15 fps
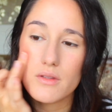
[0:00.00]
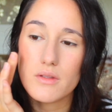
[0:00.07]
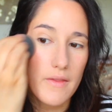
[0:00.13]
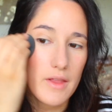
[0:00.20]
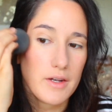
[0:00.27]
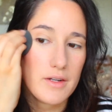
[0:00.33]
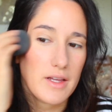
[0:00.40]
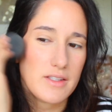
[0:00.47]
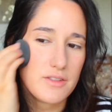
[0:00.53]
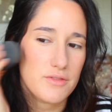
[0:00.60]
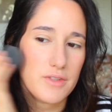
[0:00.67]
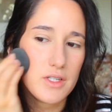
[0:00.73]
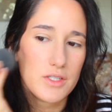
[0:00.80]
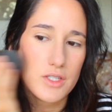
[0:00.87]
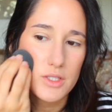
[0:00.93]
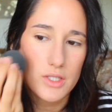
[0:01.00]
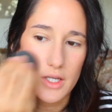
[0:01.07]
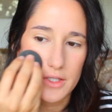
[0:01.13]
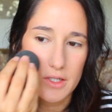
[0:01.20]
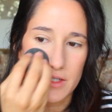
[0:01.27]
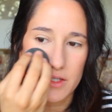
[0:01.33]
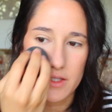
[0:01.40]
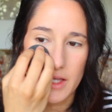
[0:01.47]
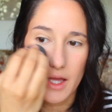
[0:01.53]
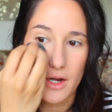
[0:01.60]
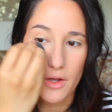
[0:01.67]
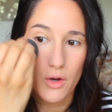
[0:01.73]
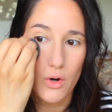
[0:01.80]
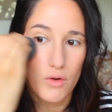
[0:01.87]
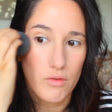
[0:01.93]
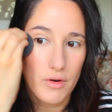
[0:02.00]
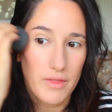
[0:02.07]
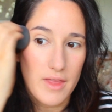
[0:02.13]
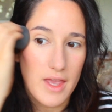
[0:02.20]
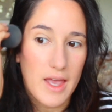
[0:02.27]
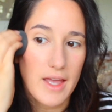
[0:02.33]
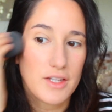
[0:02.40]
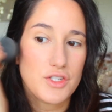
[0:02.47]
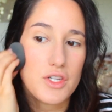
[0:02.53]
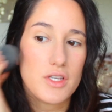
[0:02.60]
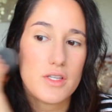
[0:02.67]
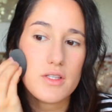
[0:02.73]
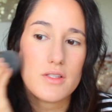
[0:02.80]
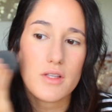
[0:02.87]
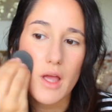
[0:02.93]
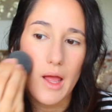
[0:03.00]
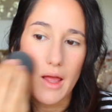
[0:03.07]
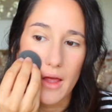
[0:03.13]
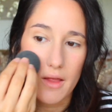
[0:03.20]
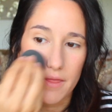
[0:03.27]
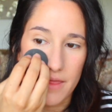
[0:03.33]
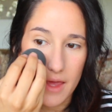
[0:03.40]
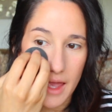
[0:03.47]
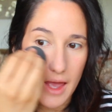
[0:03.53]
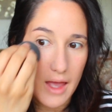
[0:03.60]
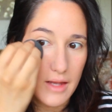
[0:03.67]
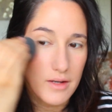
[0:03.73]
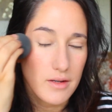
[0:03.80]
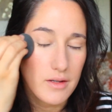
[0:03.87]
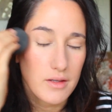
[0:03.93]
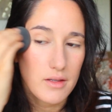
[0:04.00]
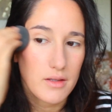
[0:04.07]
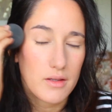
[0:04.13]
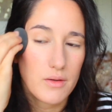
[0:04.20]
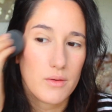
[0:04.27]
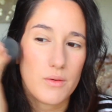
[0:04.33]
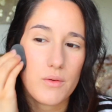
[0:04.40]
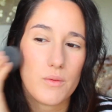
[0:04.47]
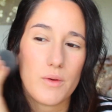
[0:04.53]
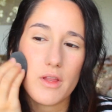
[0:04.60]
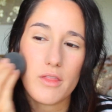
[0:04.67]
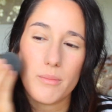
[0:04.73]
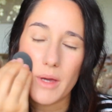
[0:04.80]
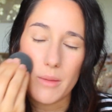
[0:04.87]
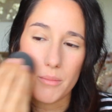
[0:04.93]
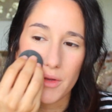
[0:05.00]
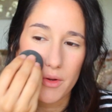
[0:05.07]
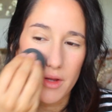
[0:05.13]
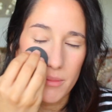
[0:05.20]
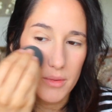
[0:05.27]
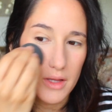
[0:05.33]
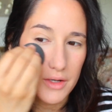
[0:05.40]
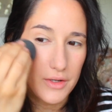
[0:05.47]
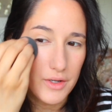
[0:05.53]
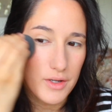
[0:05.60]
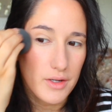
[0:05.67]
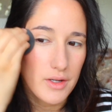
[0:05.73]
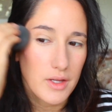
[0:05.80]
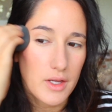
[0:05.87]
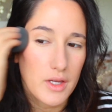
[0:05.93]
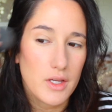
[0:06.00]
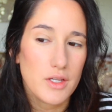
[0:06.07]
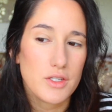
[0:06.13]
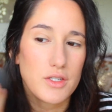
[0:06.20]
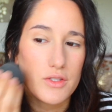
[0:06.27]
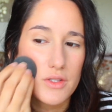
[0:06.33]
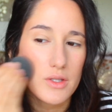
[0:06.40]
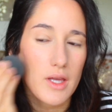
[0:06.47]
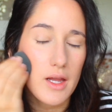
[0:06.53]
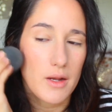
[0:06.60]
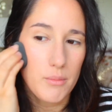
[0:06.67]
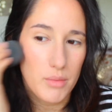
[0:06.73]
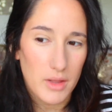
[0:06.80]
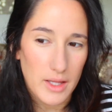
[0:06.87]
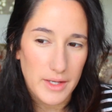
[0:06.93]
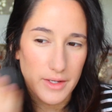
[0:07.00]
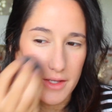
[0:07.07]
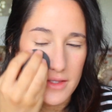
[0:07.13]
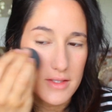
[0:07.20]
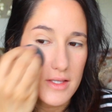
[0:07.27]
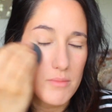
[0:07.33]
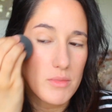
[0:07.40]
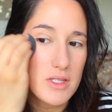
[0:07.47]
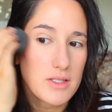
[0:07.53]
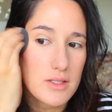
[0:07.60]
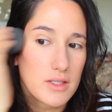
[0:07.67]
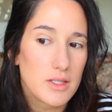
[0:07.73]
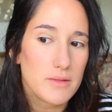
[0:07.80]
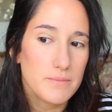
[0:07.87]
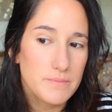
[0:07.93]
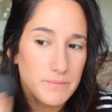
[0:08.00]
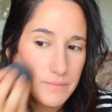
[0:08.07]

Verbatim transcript: And then as a finishing touch, I just kind of go over the edges at the end with my beauty blender, just to kind of blend it seamlessly.